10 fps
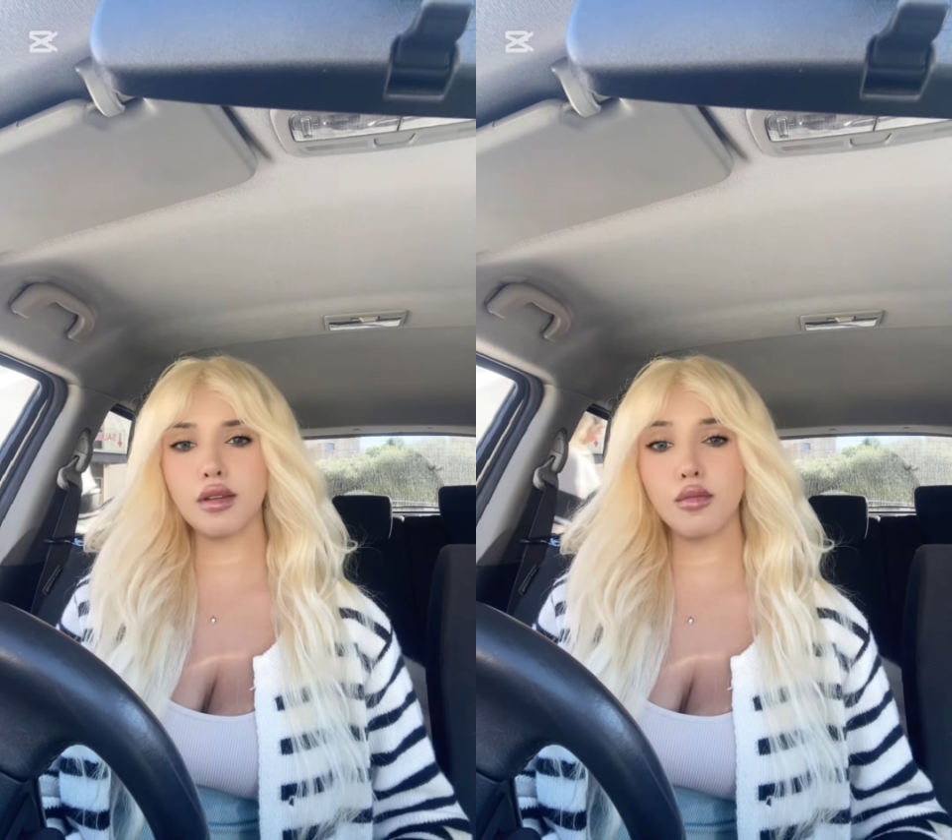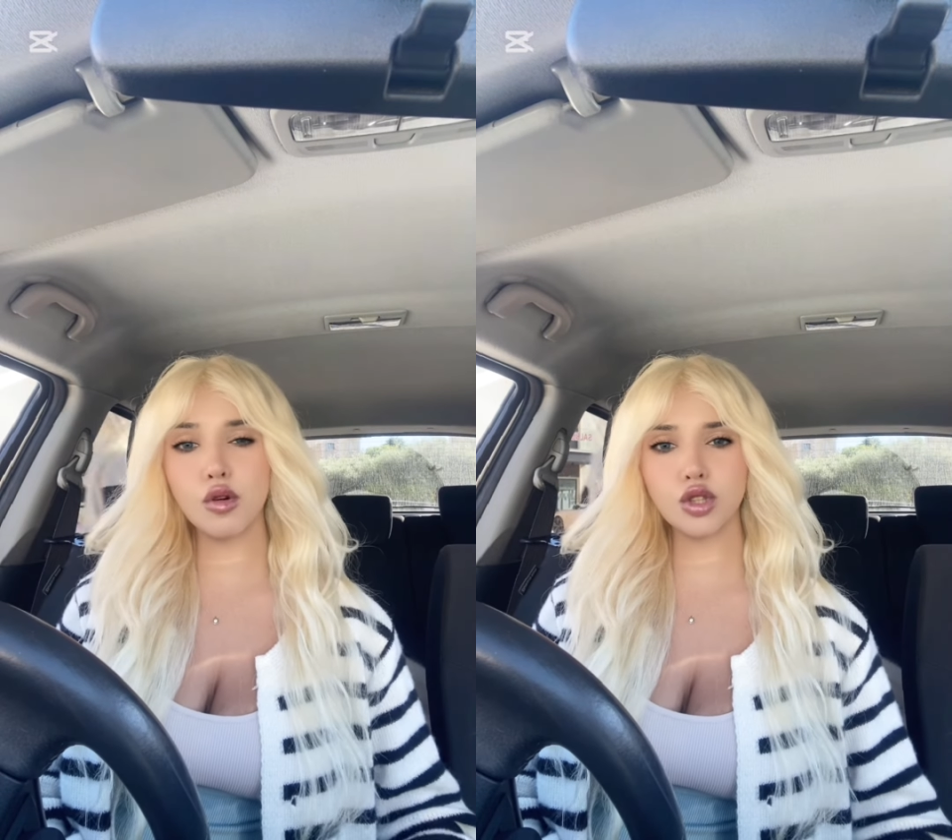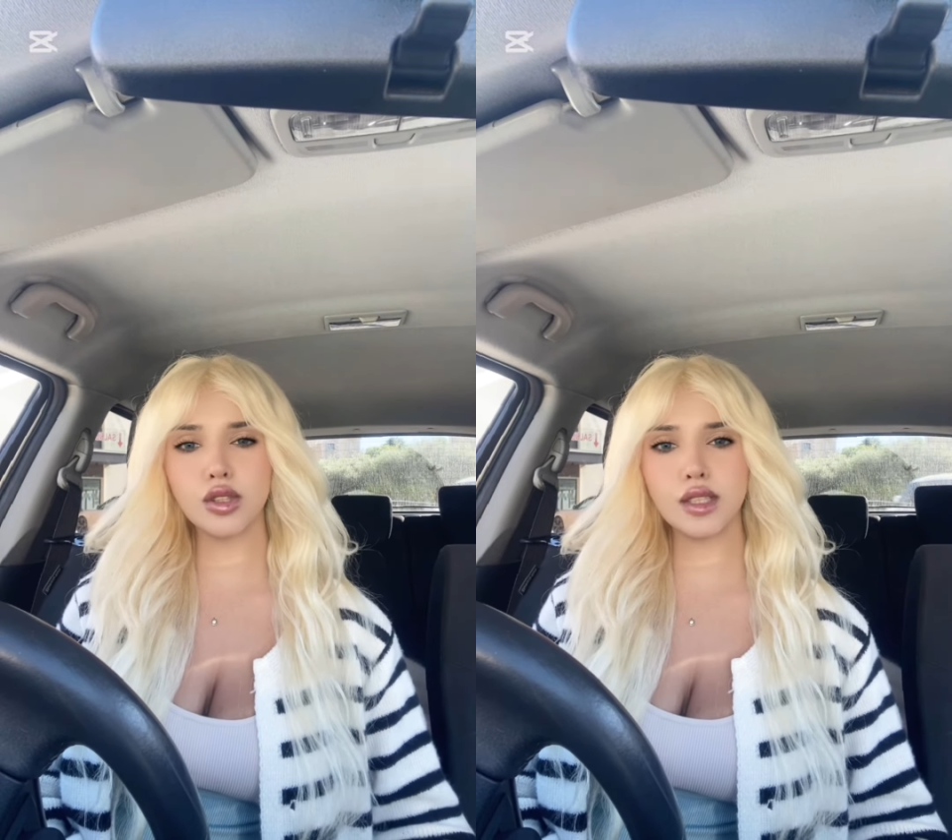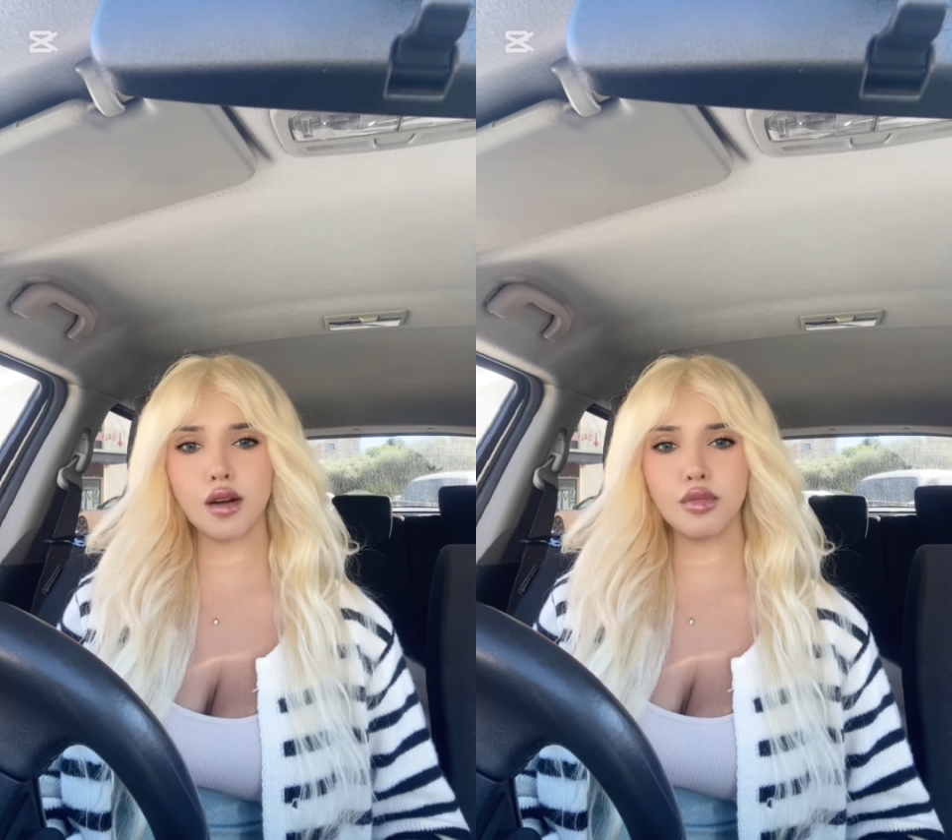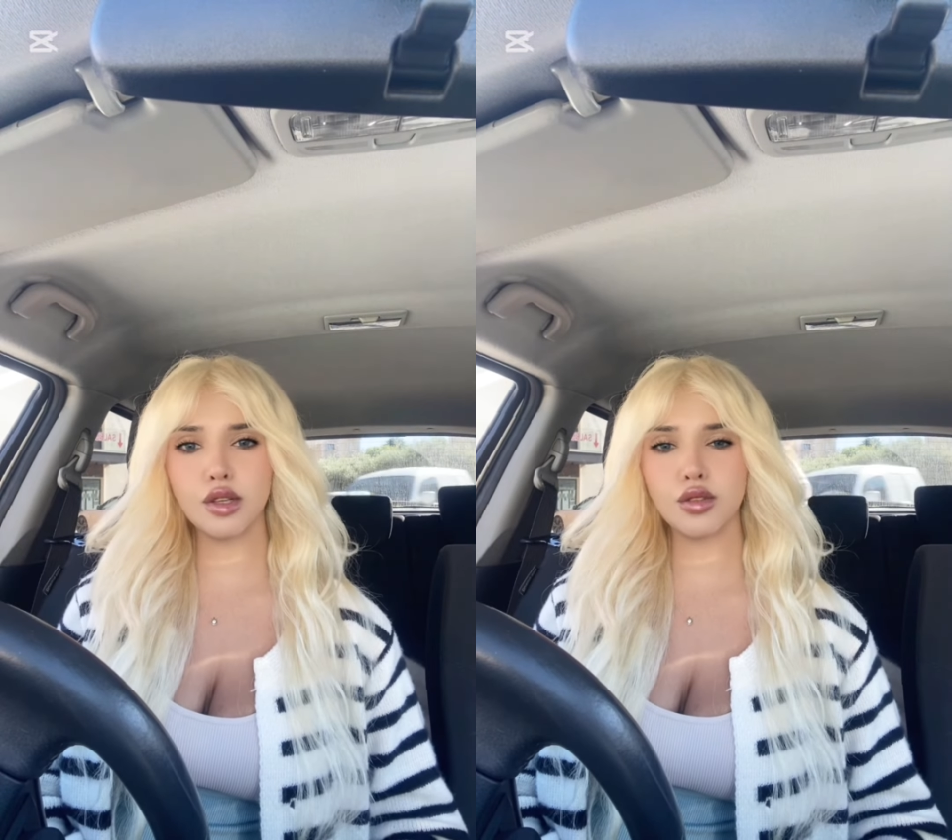emotions are
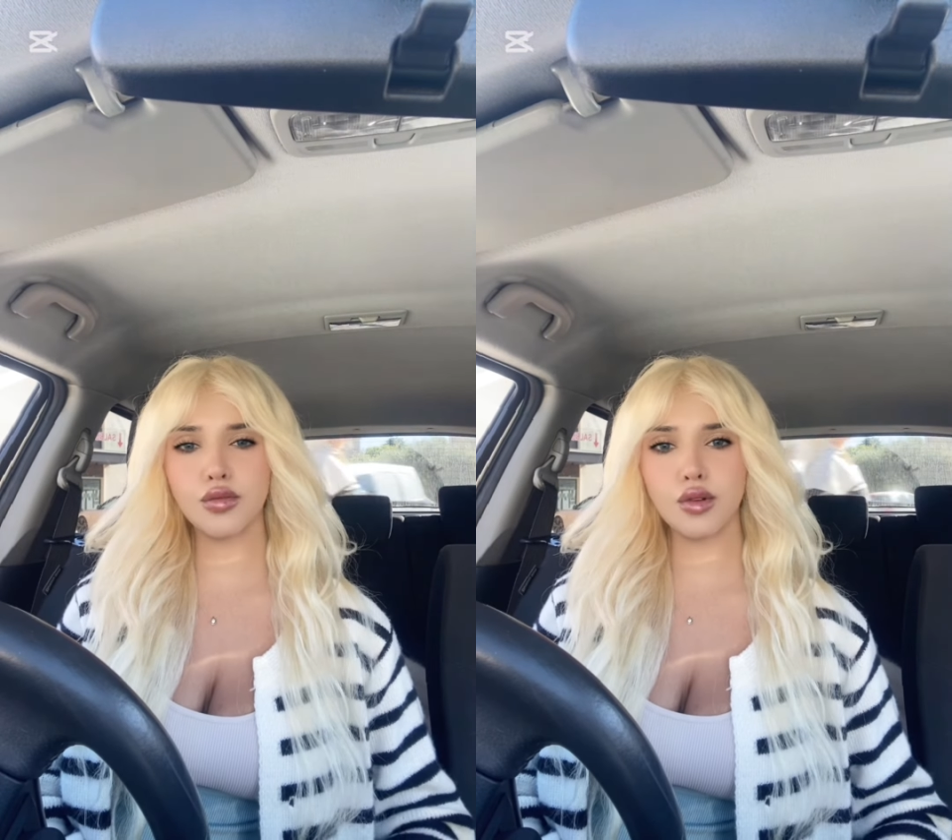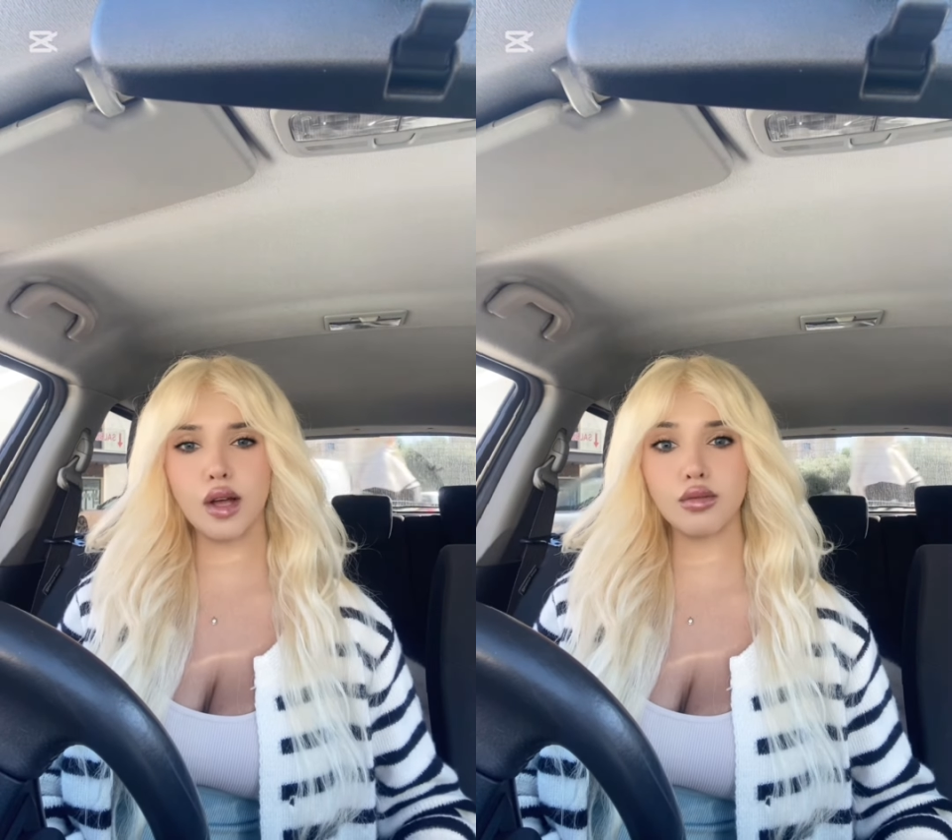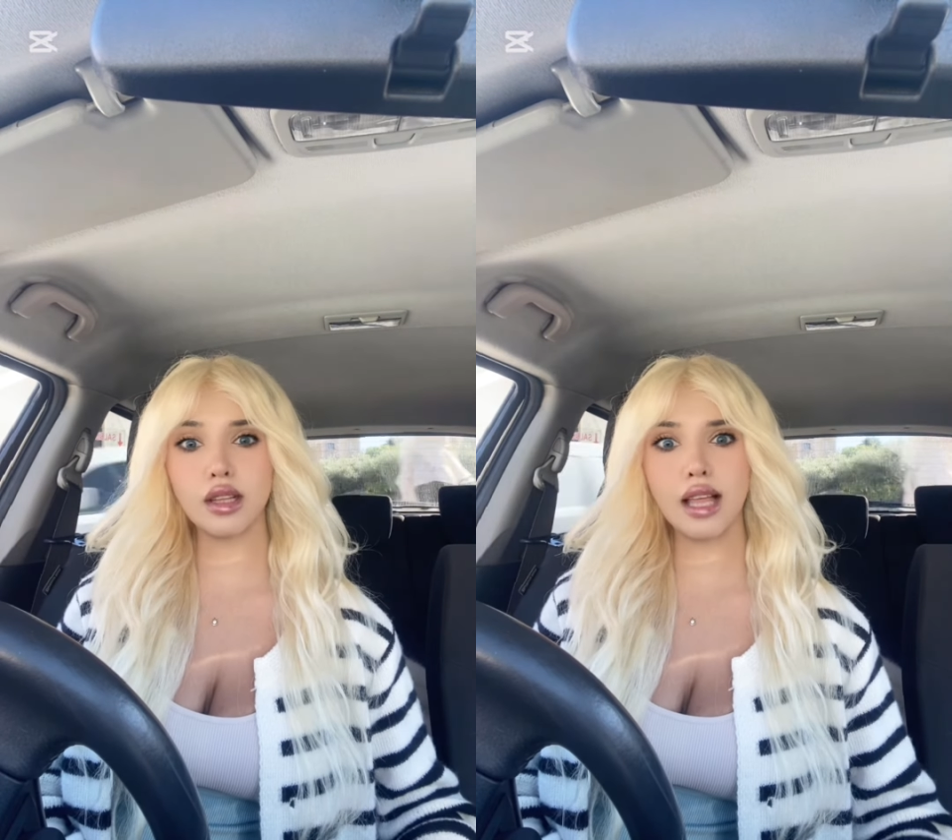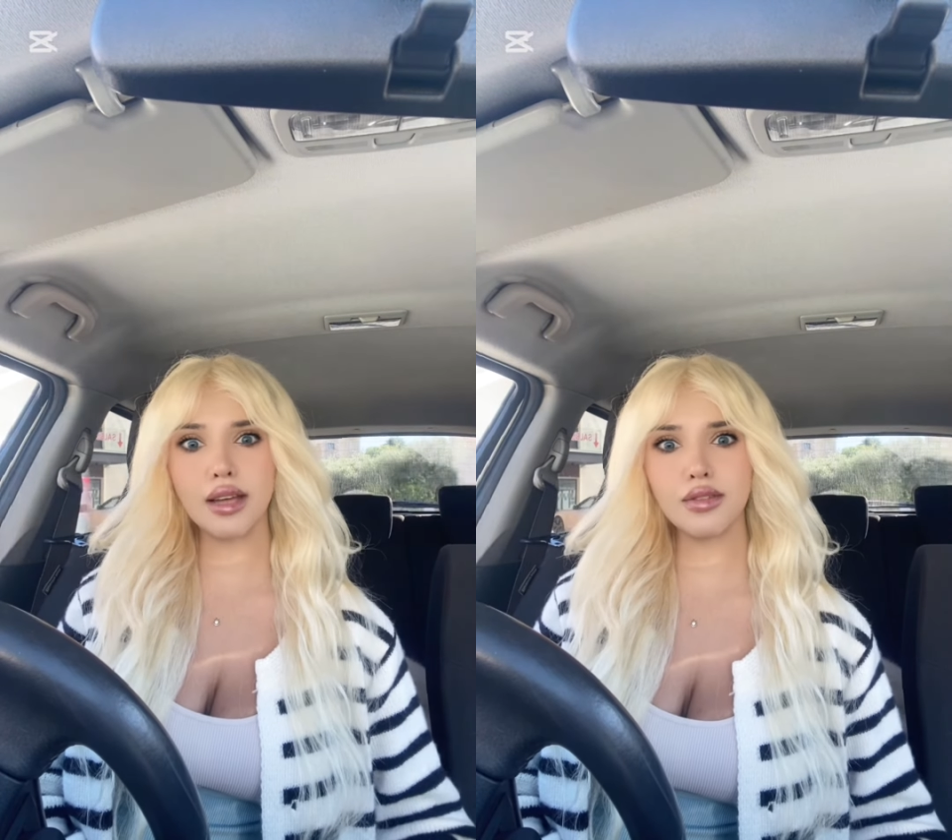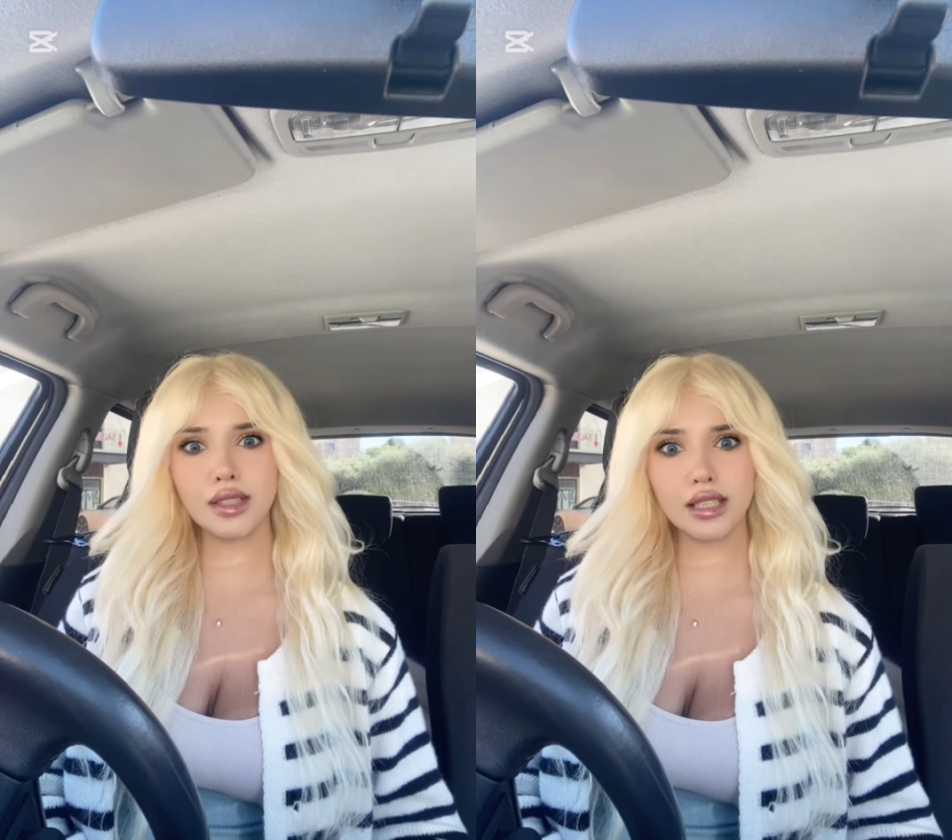beautiful, how the
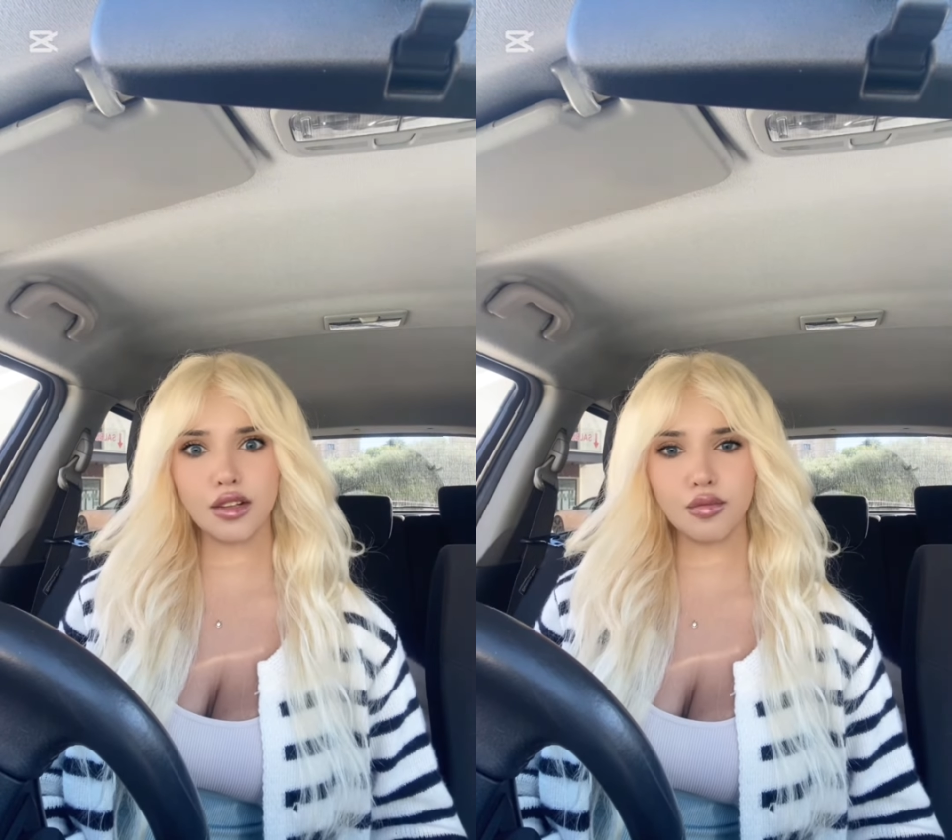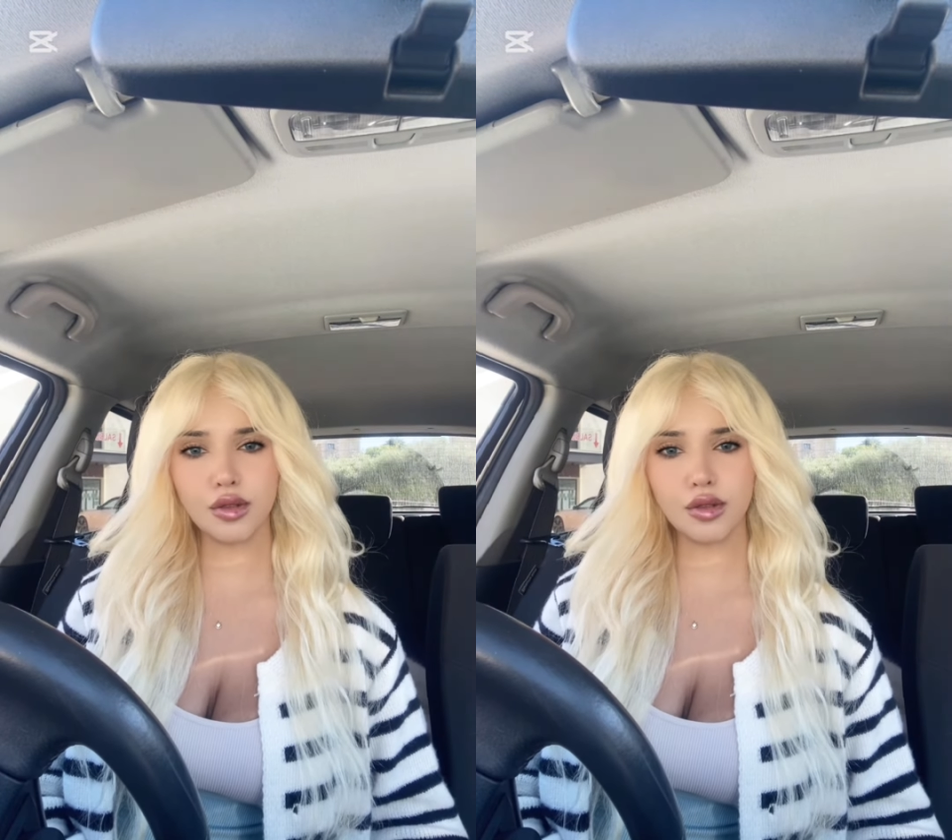life itself